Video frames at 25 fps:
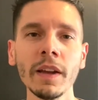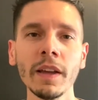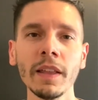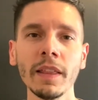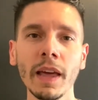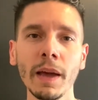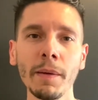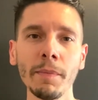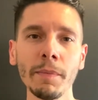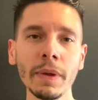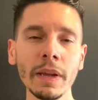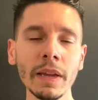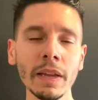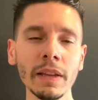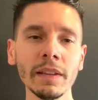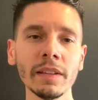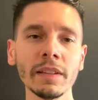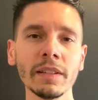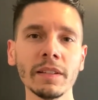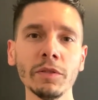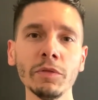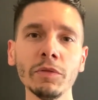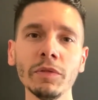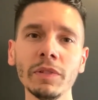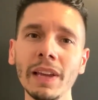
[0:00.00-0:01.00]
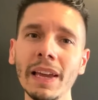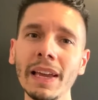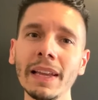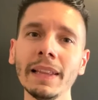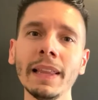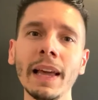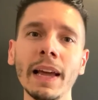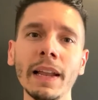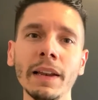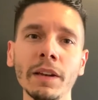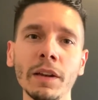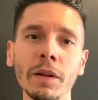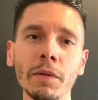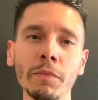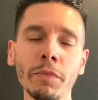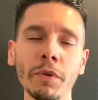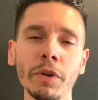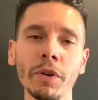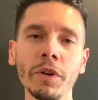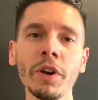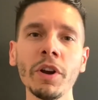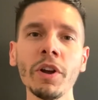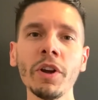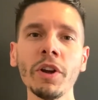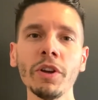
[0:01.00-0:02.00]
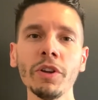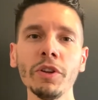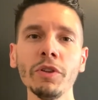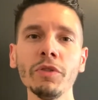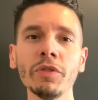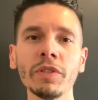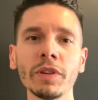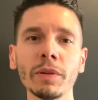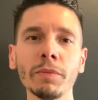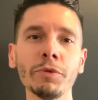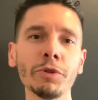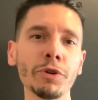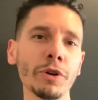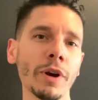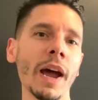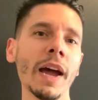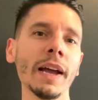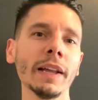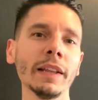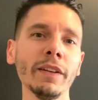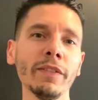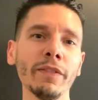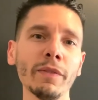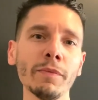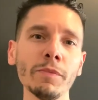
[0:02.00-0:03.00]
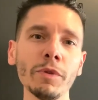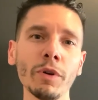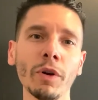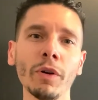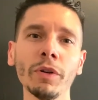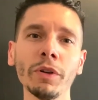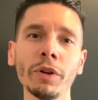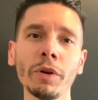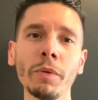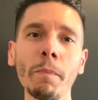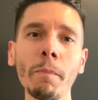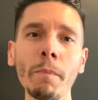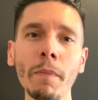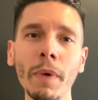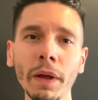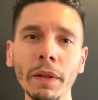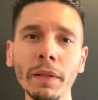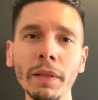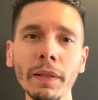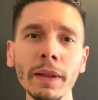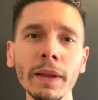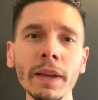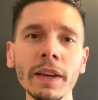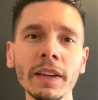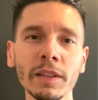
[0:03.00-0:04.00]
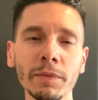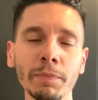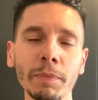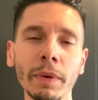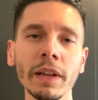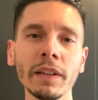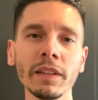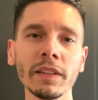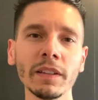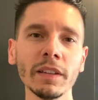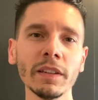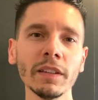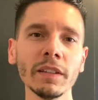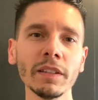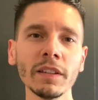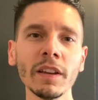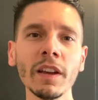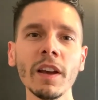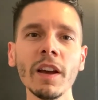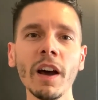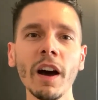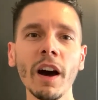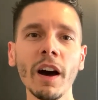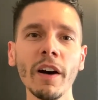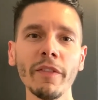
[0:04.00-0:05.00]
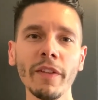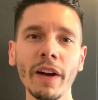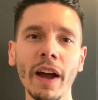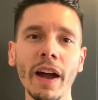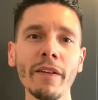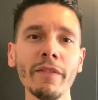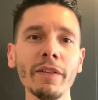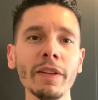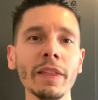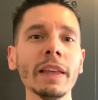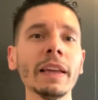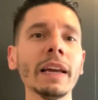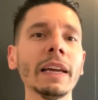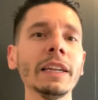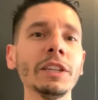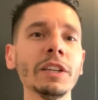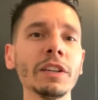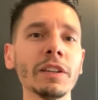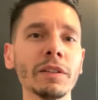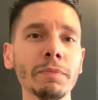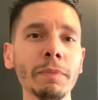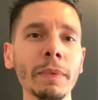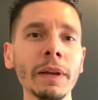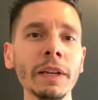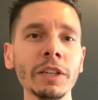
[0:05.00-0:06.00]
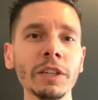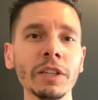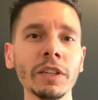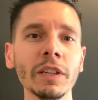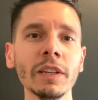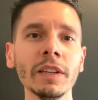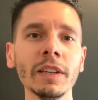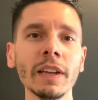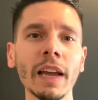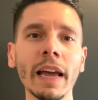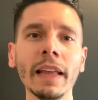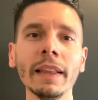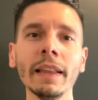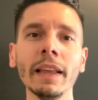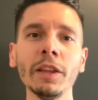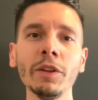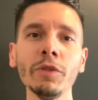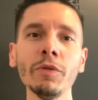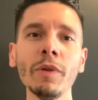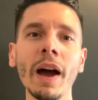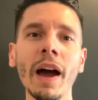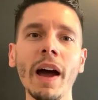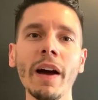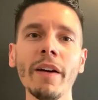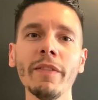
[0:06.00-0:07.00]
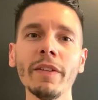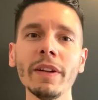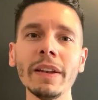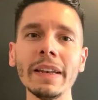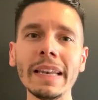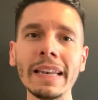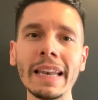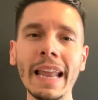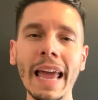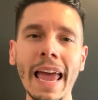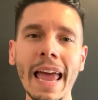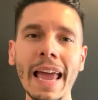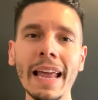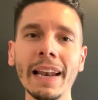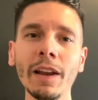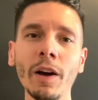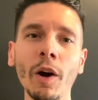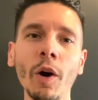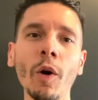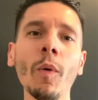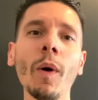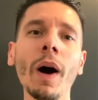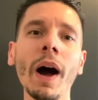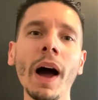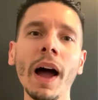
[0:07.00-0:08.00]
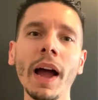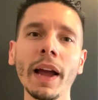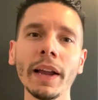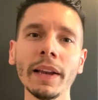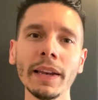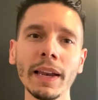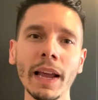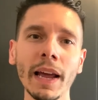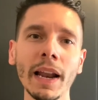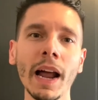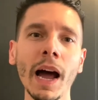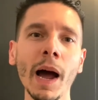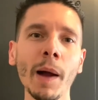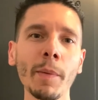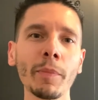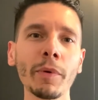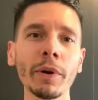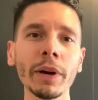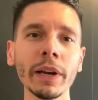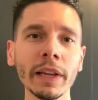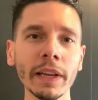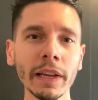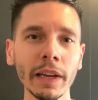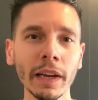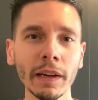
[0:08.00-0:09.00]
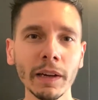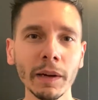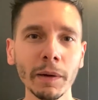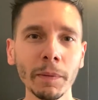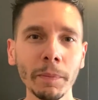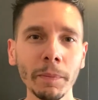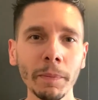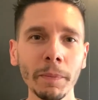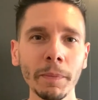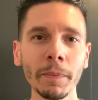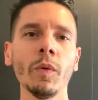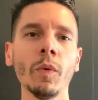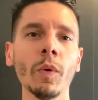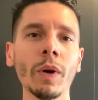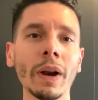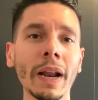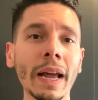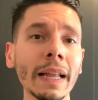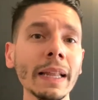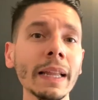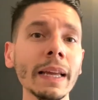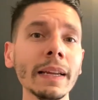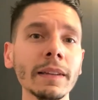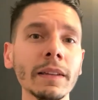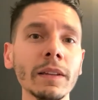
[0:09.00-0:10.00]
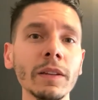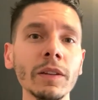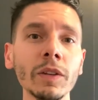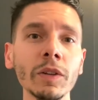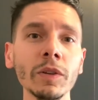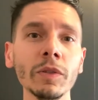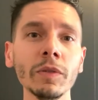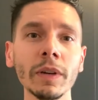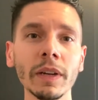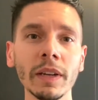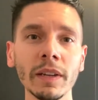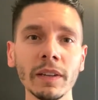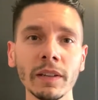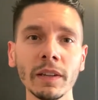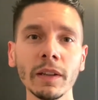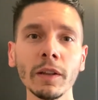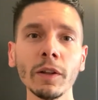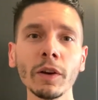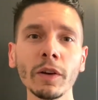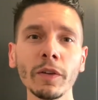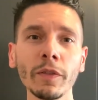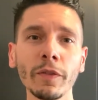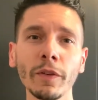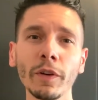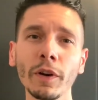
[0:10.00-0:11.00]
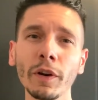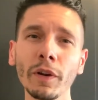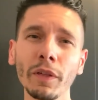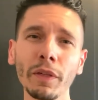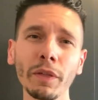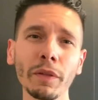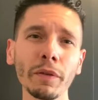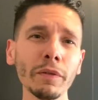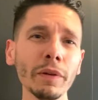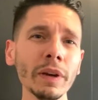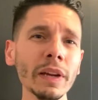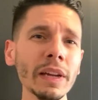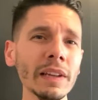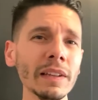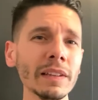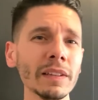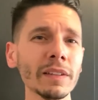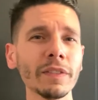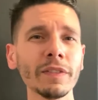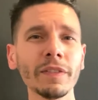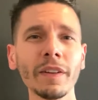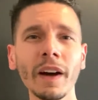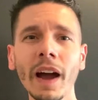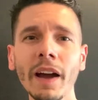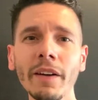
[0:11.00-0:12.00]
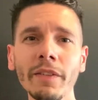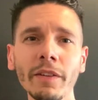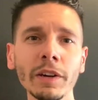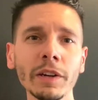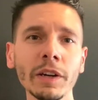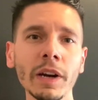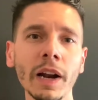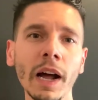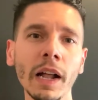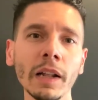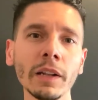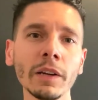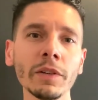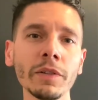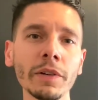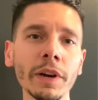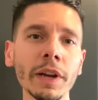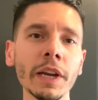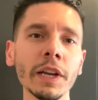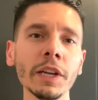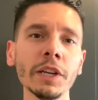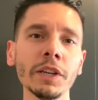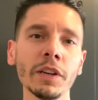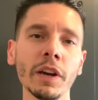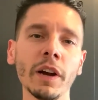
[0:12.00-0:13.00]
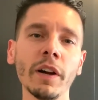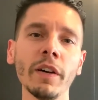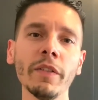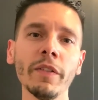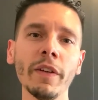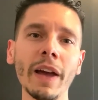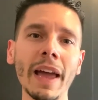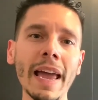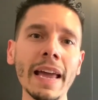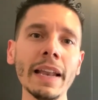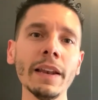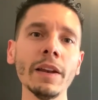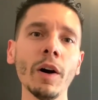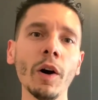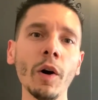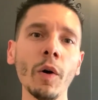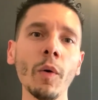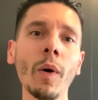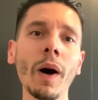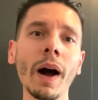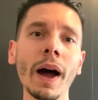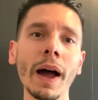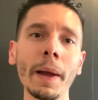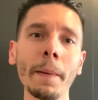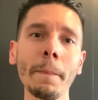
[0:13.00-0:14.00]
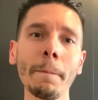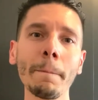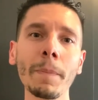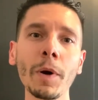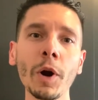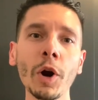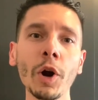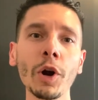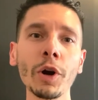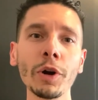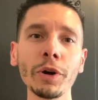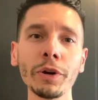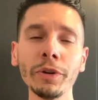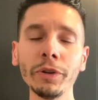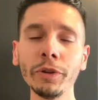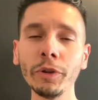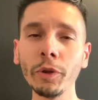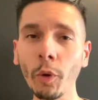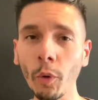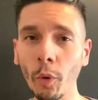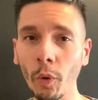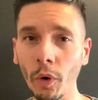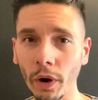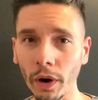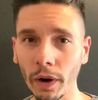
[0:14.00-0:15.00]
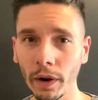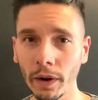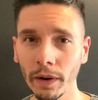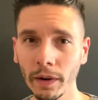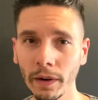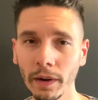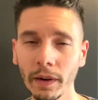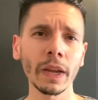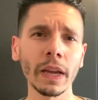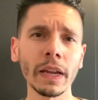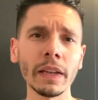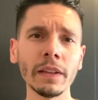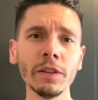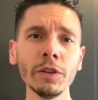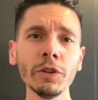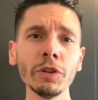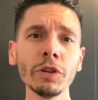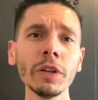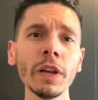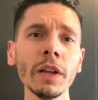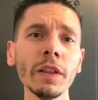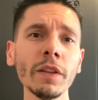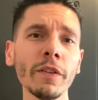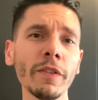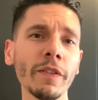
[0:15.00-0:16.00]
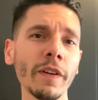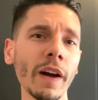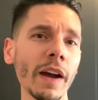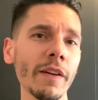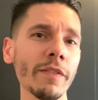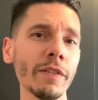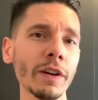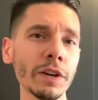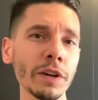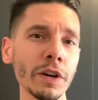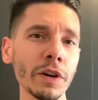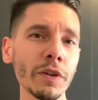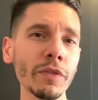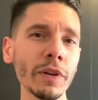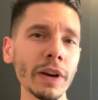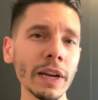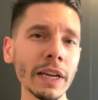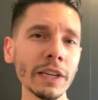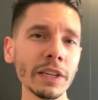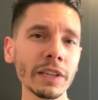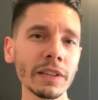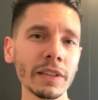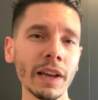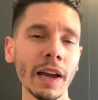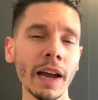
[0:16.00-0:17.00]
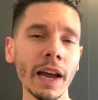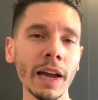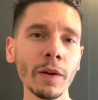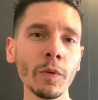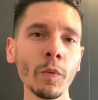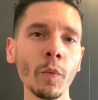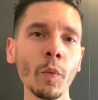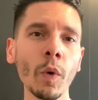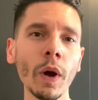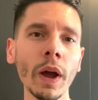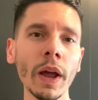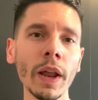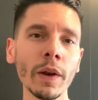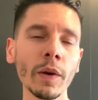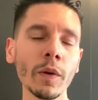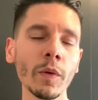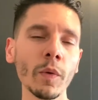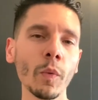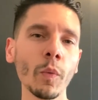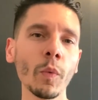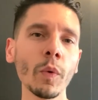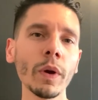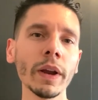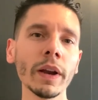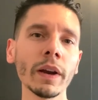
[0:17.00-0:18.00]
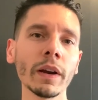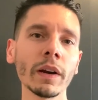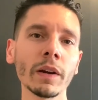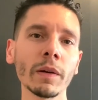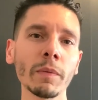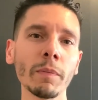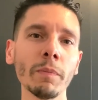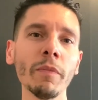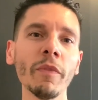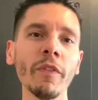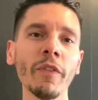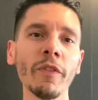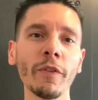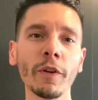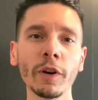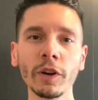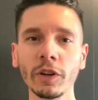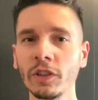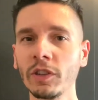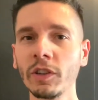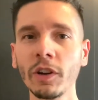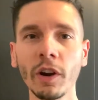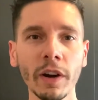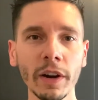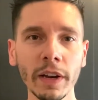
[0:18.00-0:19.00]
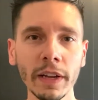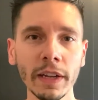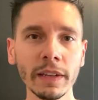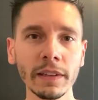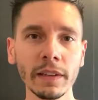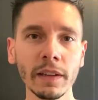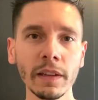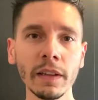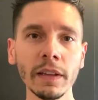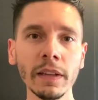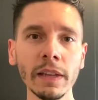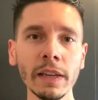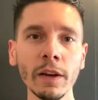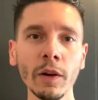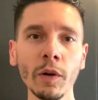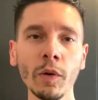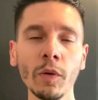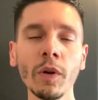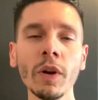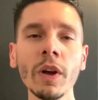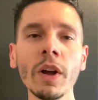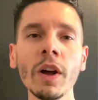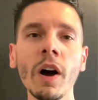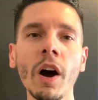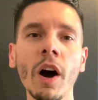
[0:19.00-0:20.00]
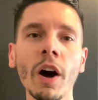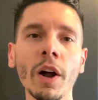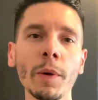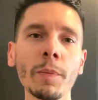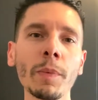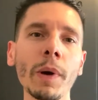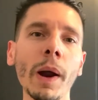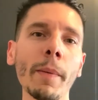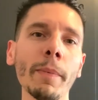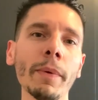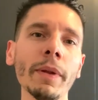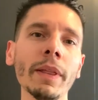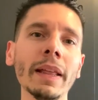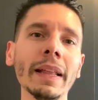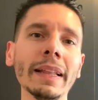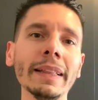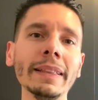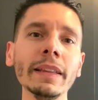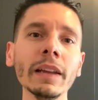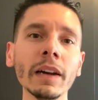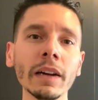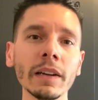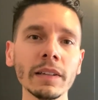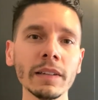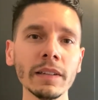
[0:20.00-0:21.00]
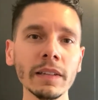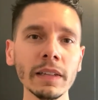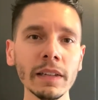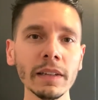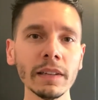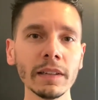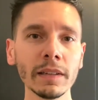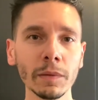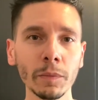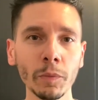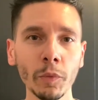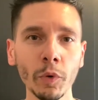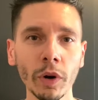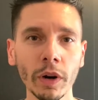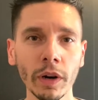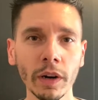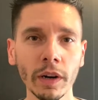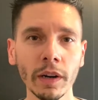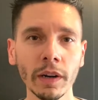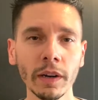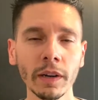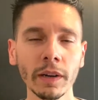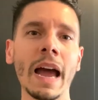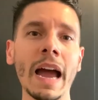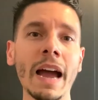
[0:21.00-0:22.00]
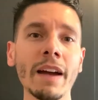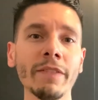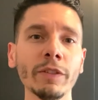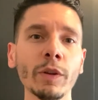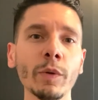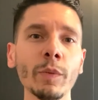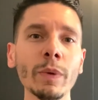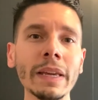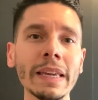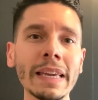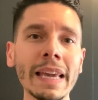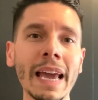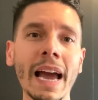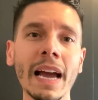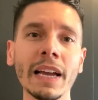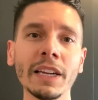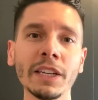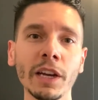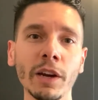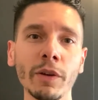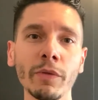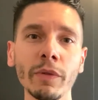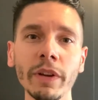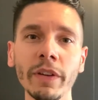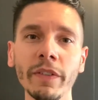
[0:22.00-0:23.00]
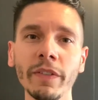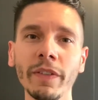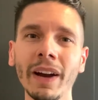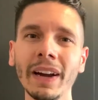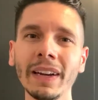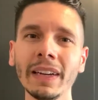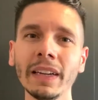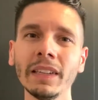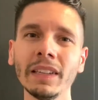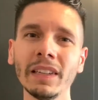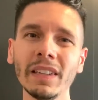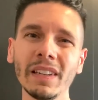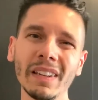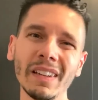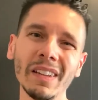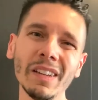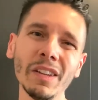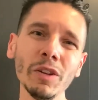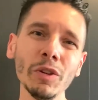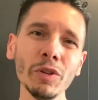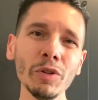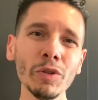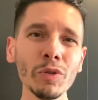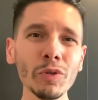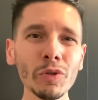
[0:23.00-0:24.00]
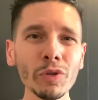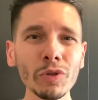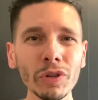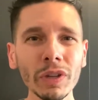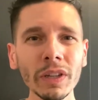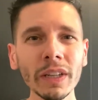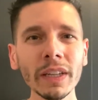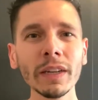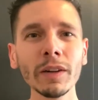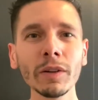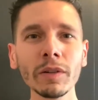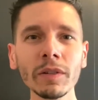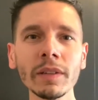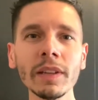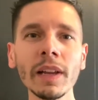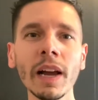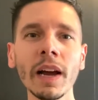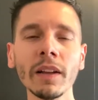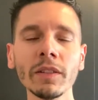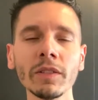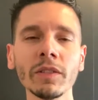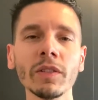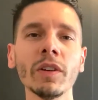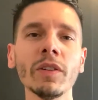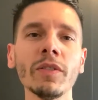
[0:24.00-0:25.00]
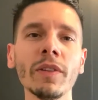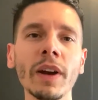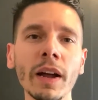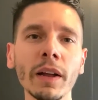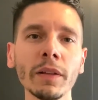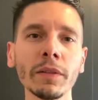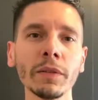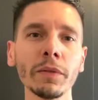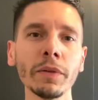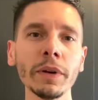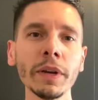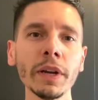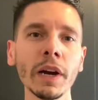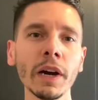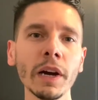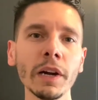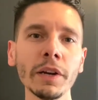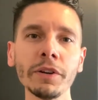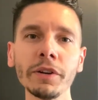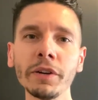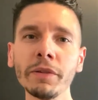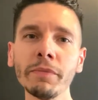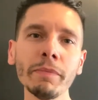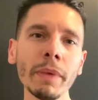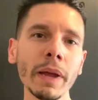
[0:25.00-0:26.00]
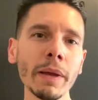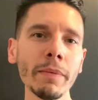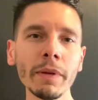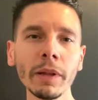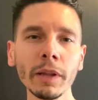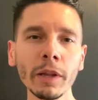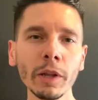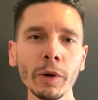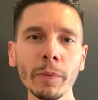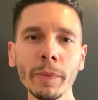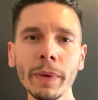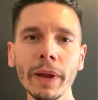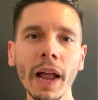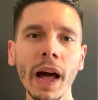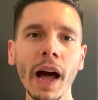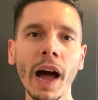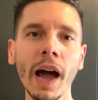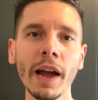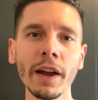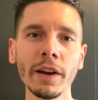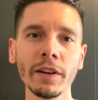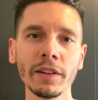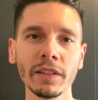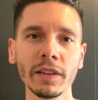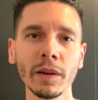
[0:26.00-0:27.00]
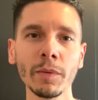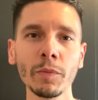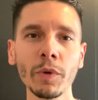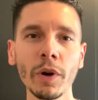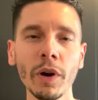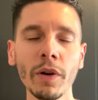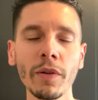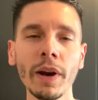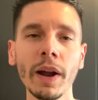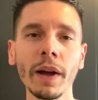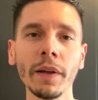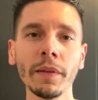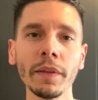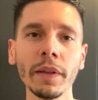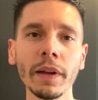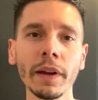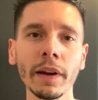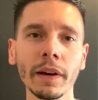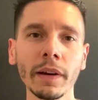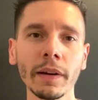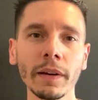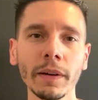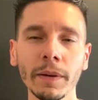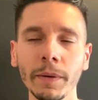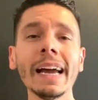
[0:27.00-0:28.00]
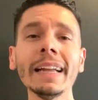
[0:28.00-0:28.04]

That means you take that number, you subtract it from all your monthly expenses of everything I just mentioned, and then you have an NOI, net operating income. What I like to do is look for a $300 to $500 range of NOI per door. It's usually on the 500 range side when we're first starting into the deal on a property that does need some work. After we cash out, refinance, it usually goes down to around 300, maybe a little bit higher, somewhere around there.